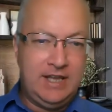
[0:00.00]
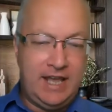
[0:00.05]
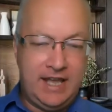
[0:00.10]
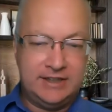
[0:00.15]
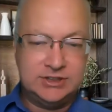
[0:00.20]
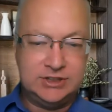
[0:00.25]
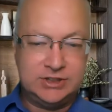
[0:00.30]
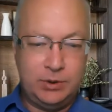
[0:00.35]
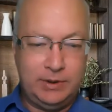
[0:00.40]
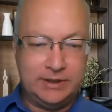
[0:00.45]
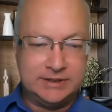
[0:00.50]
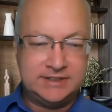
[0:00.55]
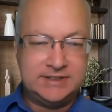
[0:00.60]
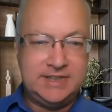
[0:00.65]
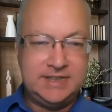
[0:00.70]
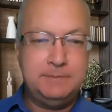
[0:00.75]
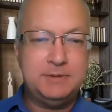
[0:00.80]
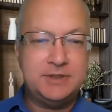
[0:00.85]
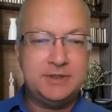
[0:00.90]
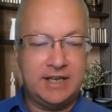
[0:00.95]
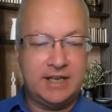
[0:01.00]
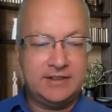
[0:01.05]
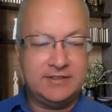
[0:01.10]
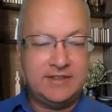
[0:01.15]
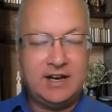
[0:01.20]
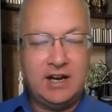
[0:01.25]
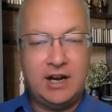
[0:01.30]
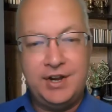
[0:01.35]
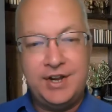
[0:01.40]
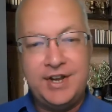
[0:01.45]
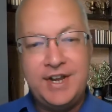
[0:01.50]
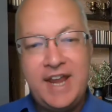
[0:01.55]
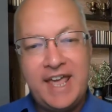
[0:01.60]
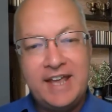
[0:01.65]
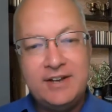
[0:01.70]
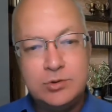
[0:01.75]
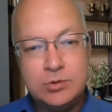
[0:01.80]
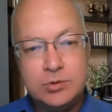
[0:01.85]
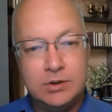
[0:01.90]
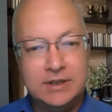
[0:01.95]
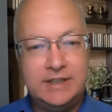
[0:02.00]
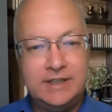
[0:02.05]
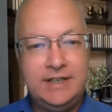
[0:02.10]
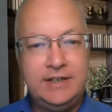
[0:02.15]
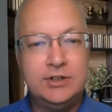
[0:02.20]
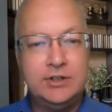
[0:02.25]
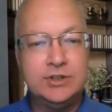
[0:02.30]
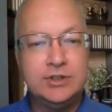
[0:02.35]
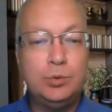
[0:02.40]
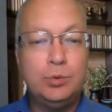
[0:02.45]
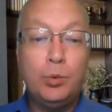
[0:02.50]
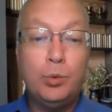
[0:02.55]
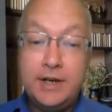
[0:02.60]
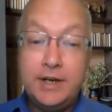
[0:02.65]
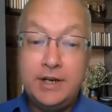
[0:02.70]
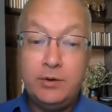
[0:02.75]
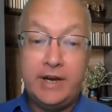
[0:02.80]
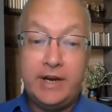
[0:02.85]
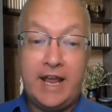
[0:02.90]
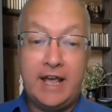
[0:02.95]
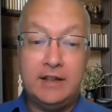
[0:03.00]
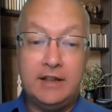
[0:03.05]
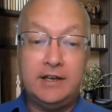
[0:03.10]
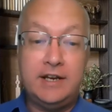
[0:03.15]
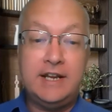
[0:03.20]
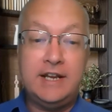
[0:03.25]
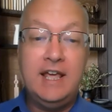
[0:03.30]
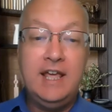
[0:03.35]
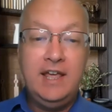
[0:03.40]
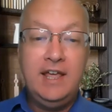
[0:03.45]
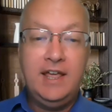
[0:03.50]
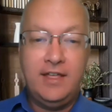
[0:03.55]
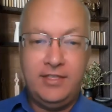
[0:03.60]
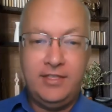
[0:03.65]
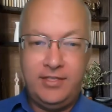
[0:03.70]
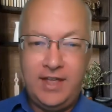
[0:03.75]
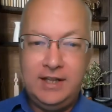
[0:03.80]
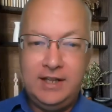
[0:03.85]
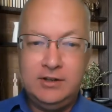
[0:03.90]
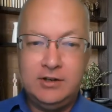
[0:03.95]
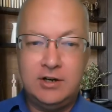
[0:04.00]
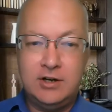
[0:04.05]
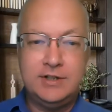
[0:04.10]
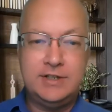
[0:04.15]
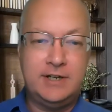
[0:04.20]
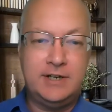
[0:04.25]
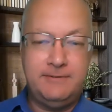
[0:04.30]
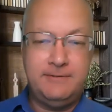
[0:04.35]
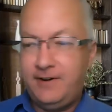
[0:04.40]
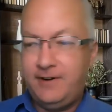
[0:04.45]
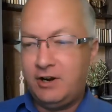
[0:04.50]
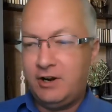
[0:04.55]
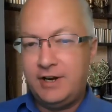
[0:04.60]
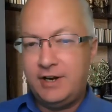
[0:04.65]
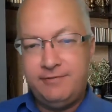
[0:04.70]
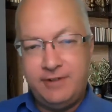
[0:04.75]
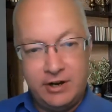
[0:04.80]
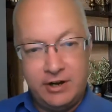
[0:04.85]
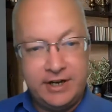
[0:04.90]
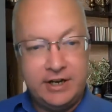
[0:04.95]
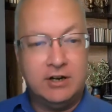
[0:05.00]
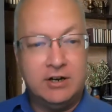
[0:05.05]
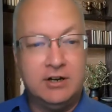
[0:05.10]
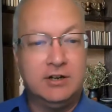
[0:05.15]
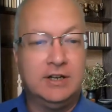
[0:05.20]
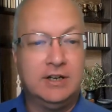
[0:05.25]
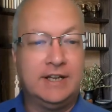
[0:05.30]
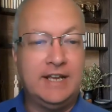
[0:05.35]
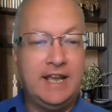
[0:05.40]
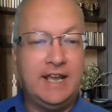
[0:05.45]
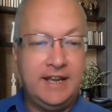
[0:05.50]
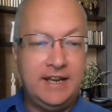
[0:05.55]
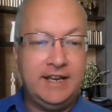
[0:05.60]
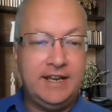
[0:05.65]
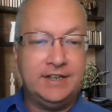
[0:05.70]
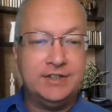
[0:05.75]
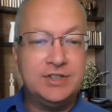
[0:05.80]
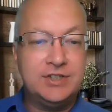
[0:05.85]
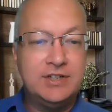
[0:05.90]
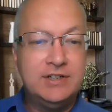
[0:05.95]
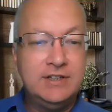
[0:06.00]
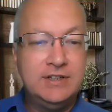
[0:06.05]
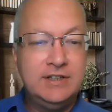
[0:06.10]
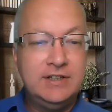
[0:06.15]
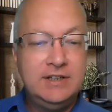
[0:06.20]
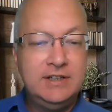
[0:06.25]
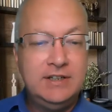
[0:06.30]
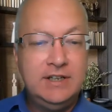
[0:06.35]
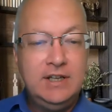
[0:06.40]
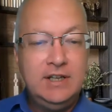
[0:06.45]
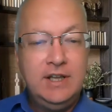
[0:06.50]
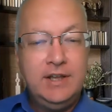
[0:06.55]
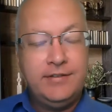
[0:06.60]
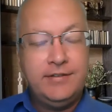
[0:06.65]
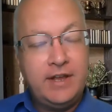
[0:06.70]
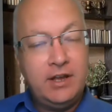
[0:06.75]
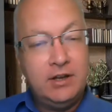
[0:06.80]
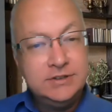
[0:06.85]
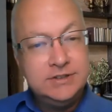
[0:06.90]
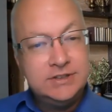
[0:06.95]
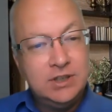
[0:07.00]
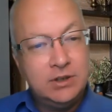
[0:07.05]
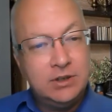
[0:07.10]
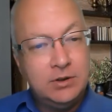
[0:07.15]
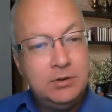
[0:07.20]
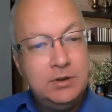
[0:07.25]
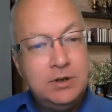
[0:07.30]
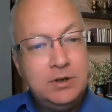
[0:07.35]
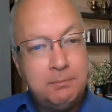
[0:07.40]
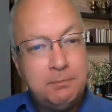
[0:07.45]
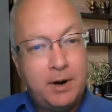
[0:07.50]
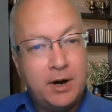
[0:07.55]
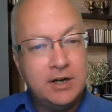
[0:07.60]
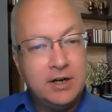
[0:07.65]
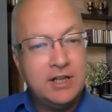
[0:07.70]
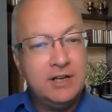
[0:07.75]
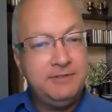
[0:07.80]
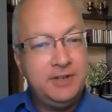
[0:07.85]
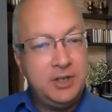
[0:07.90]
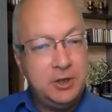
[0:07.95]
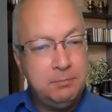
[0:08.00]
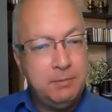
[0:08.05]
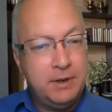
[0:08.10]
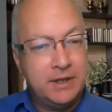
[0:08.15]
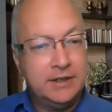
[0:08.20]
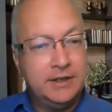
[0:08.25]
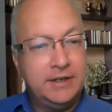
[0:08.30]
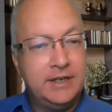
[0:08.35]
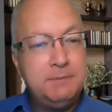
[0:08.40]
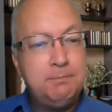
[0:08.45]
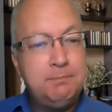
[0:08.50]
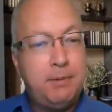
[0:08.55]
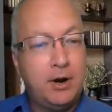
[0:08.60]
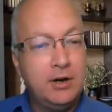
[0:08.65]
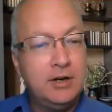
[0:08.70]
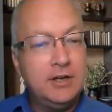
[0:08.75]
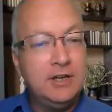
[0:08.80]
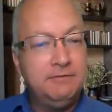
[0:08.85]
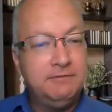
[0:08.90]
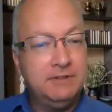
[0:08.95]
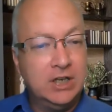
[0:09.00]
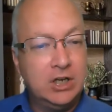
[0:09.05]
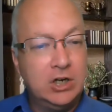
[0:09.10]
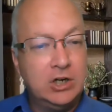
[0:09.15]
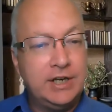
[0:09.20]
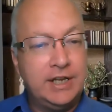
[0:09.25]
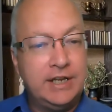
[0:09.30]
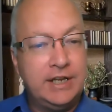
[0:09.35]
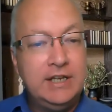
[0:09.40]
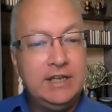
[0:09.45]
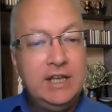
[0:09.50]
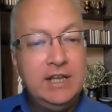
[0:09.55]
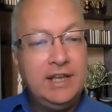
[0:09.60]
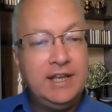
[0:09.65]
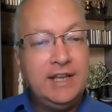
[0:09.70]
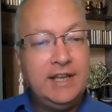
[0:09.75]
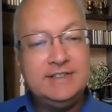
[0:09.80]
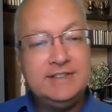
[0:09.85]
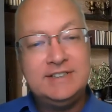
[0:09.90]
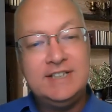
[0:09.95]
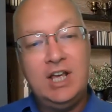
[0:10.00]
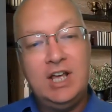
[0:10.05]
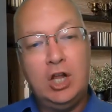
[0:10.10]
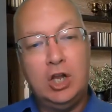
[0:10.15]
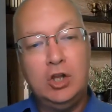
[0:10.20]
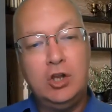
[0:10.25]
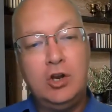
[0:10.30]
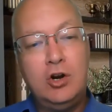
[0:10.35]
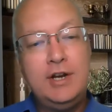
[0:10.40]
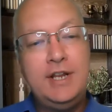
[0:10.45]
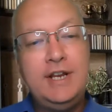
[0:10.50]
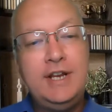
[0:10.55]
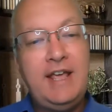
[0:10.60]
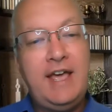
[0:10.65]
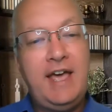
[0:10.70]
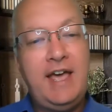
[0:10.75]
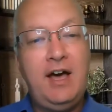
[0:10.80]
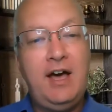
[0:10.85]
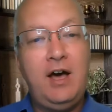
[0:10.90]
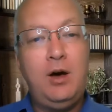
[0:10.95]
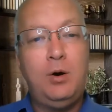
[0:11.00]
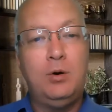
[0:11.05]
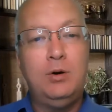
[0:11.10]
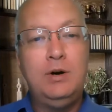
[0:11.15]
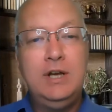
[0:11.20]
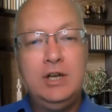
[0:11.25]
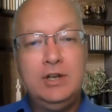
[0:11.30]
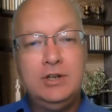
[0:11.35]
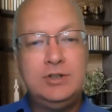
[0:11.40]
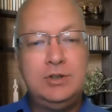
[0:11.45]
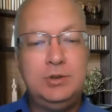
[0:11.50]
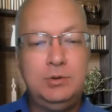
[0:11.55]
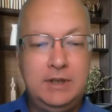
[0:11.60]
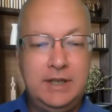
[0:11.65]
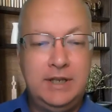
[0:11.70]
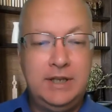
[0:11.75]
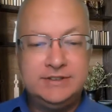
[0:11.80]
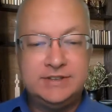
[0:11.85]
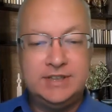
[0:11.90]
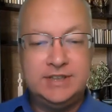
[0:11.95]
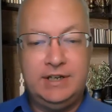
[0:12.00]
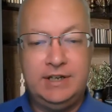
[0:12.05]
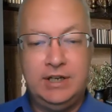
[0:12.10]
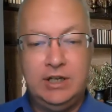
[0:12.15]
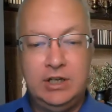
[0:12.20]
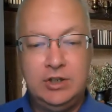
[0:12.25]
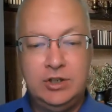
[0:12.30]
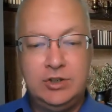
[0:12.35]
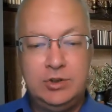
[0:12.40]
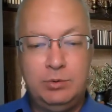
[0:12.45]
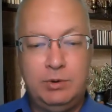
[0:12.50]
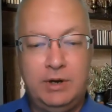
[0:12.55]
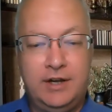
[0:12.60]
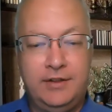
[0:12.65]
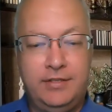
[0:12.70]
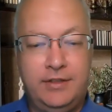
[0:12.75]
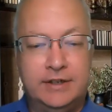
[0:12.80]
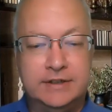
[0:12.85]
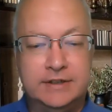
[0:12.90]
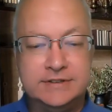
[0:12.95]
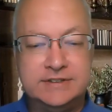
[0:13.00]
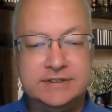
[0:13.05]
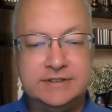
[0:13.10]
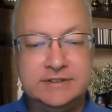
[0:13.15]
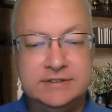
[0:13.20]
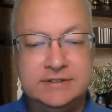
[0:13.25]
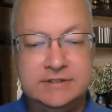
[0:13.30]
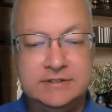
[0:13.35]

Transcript: And so it seems like they are natural leaders when in reality, they learned at a very, very early age. They also, part of humility, part of learning is learning how to listen to others.